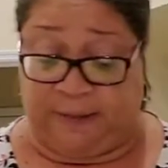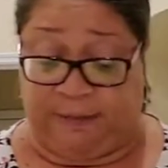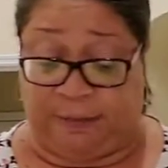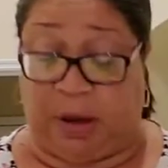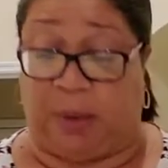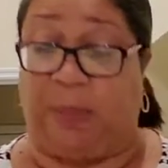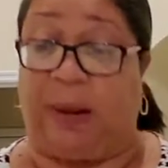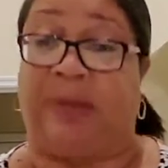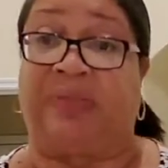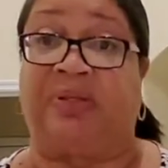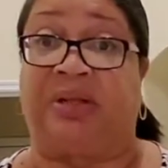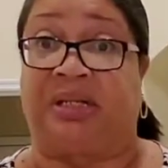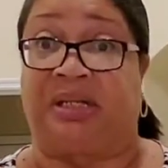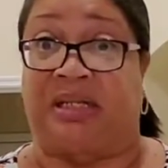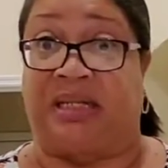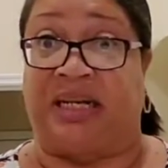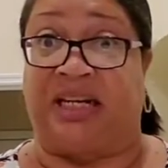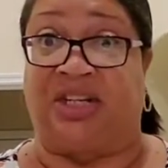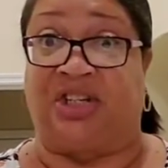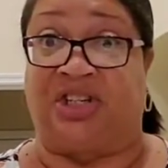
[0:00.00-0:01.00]
about this
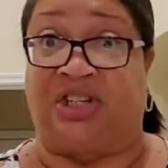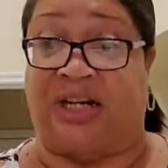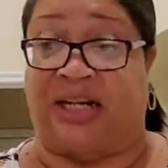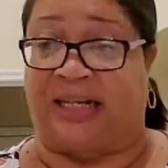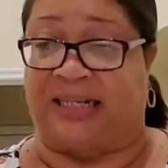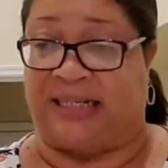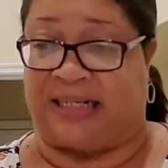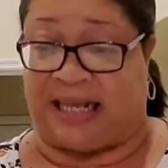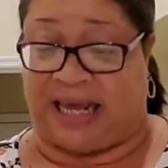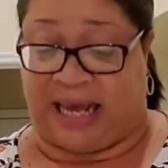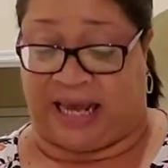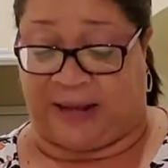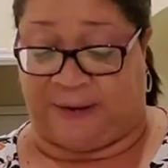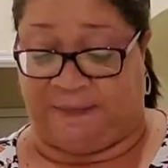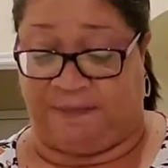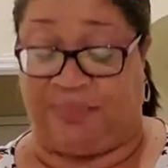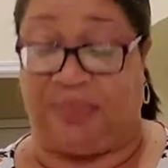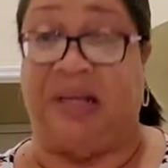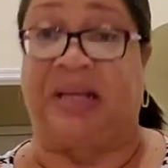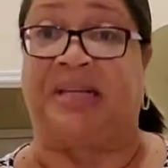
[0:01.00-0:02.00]
dish, should I
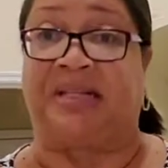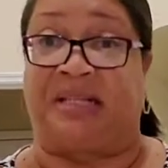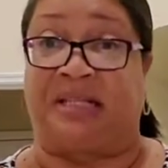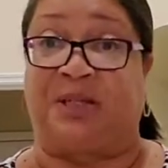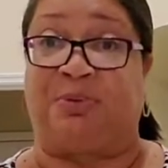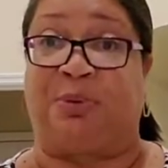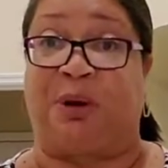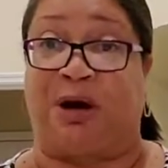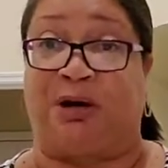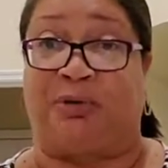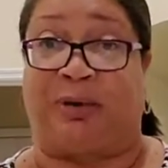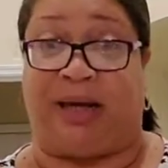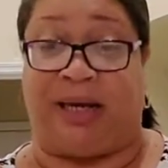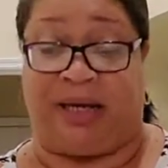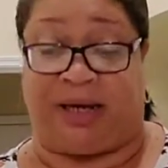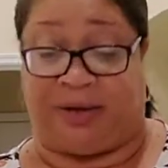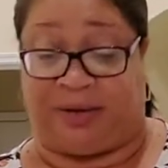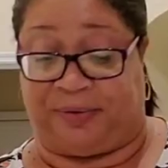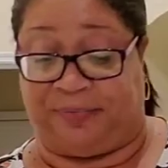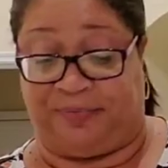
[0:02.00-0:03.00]
say, is this part right
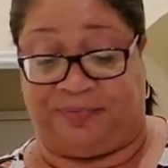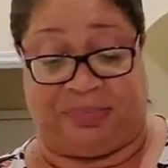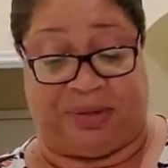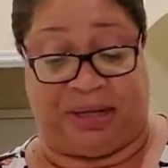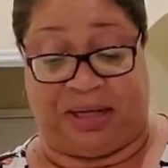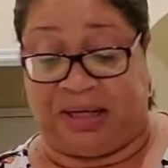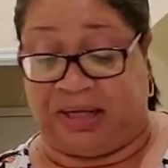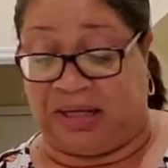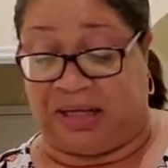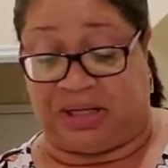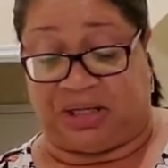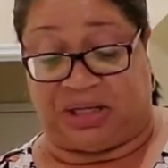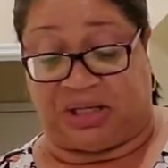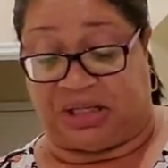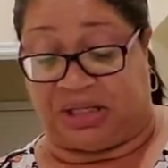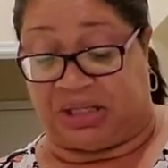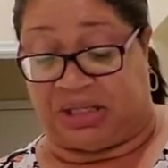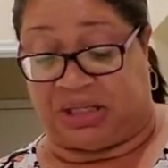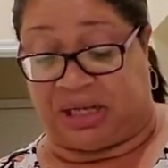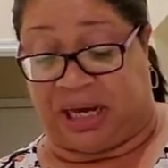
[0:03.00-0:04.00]
here.
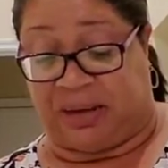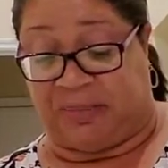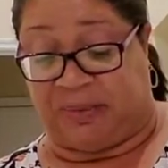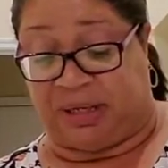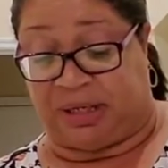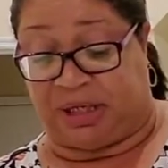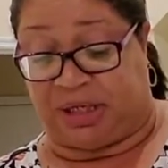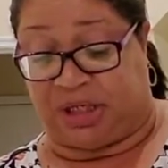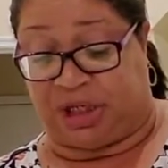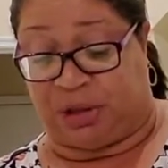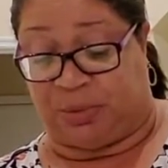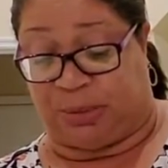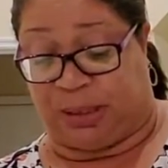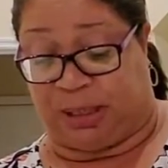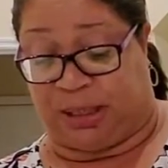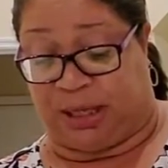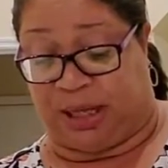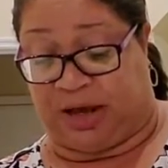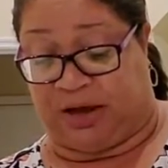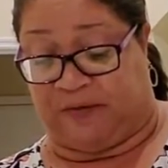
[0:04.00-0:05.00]
Just the time
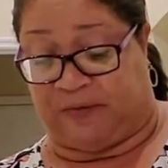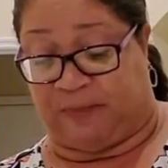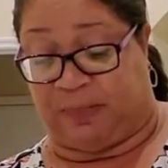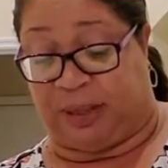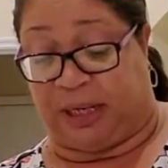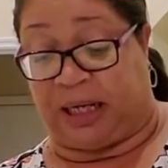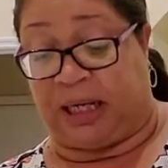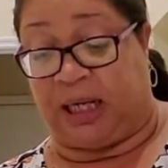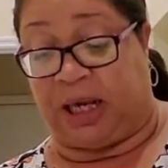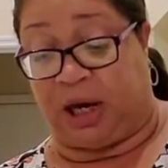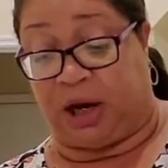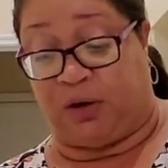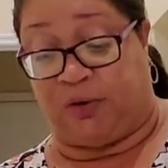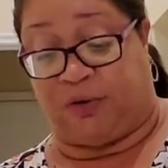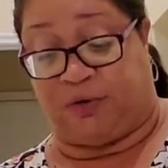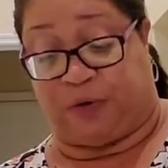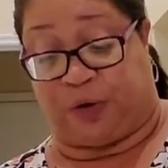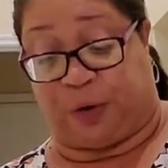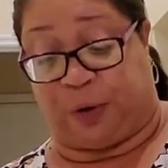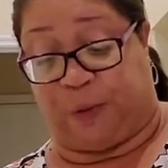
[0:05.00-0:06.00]
consuming of being
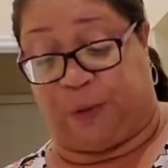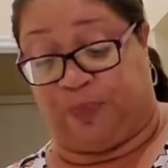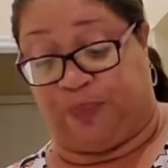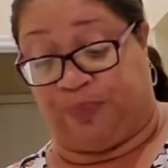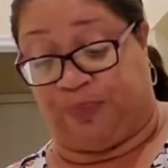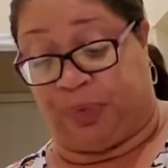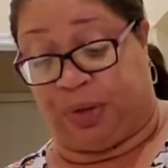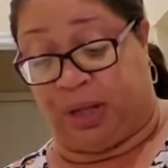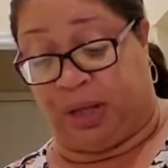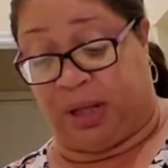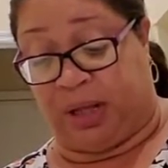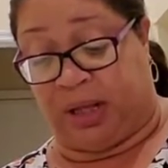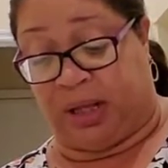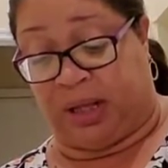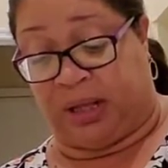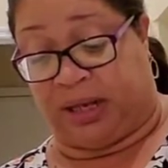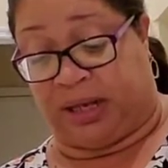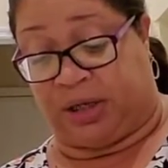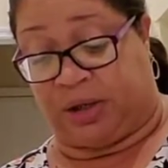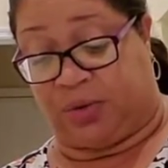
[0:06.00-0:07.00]
careful
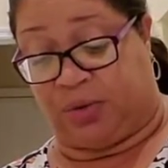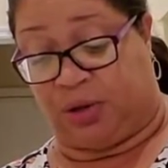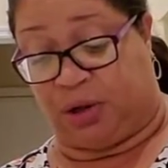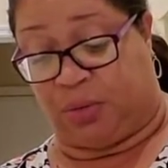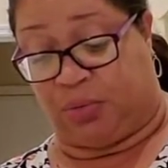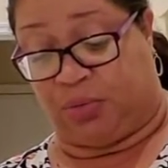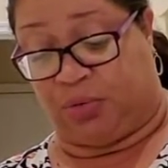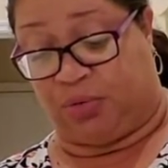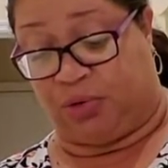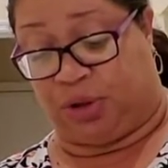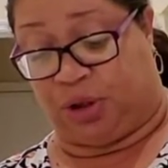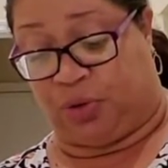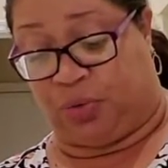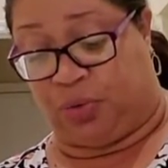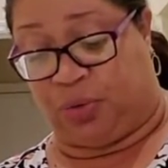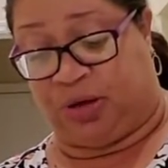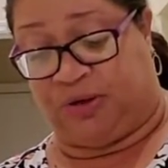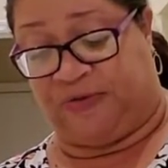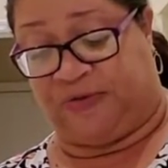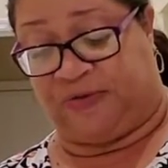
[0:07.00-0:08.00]
that you don't
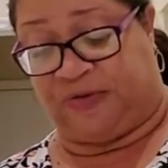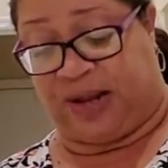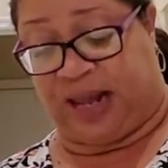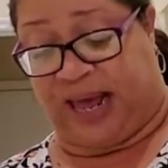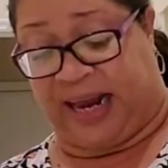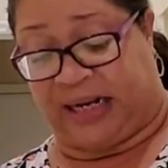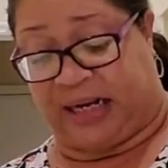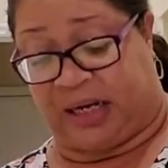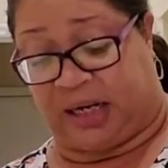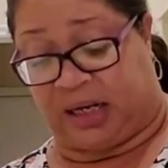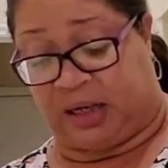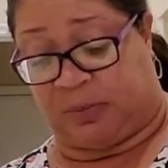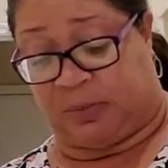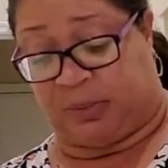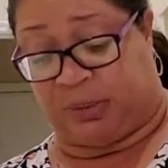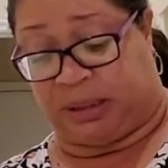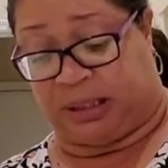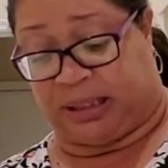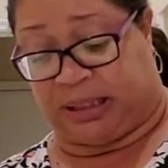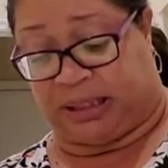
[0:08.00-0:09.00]
want to flatten it
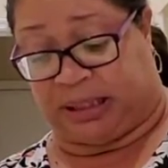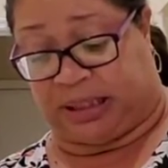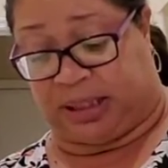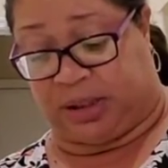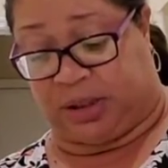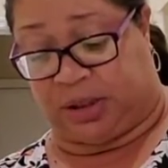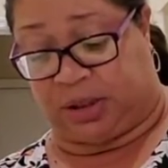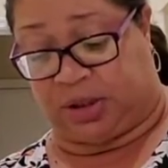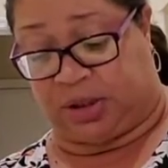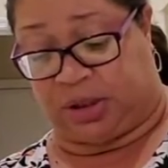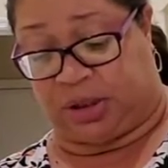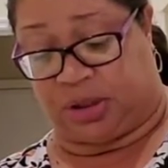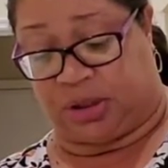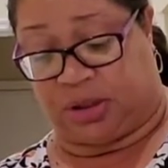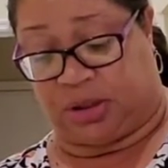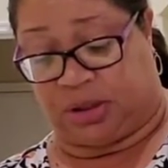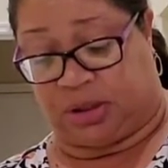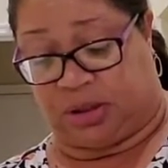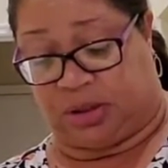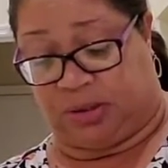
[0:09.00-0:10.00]
completely, because,
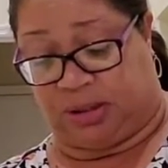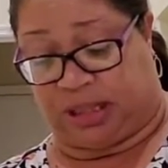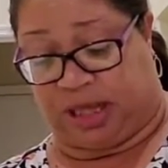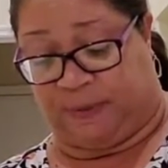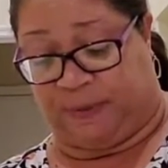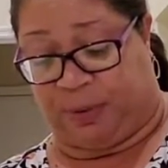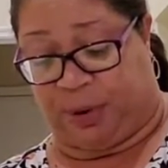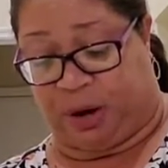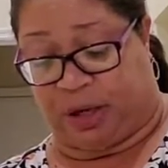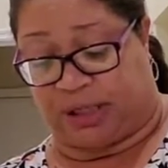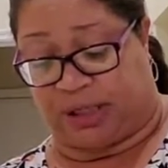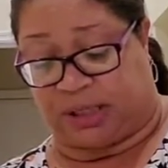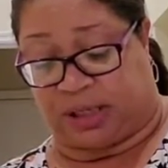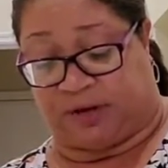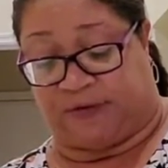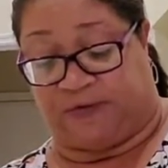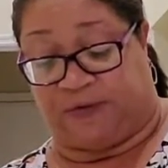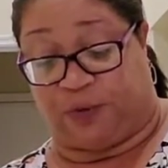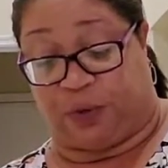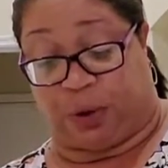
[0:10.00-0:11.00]
at that part it's
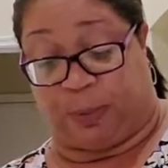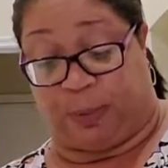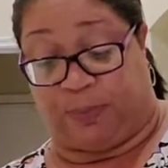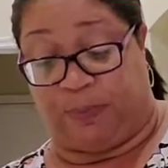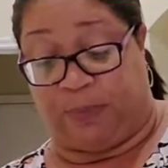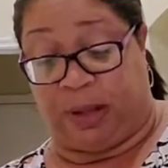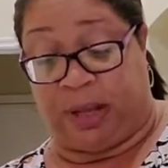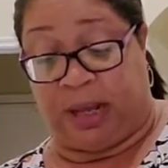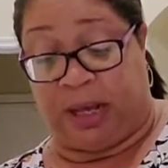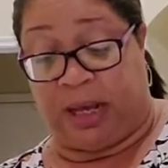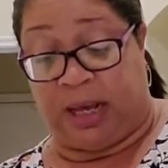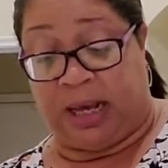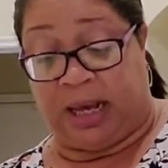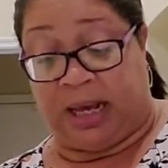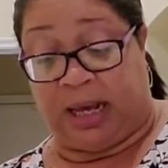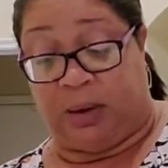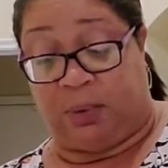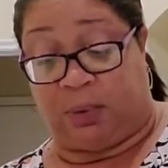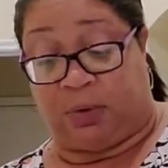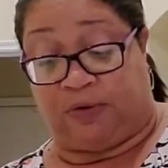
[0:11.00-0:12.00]
going to fall,
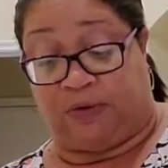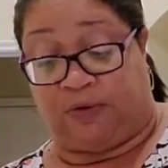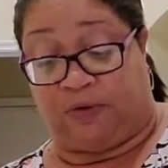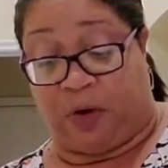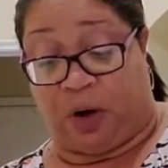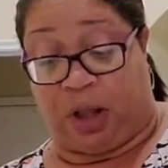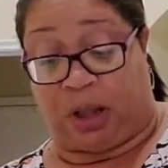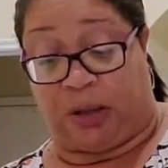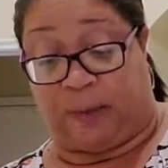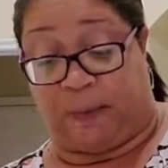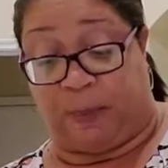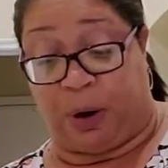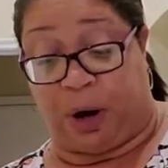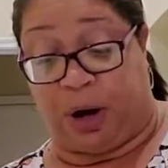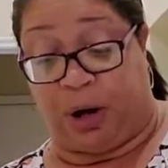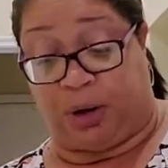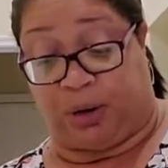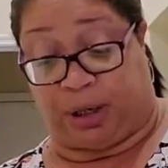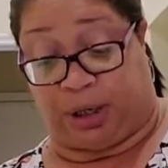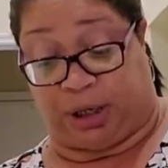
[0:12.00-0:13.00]
it will fall
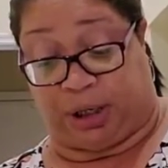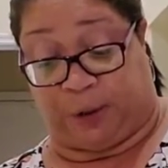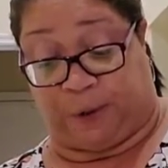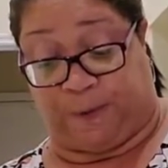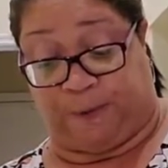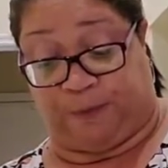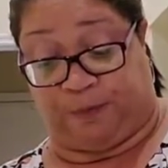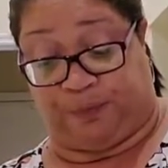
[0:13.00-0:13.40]
apart on you.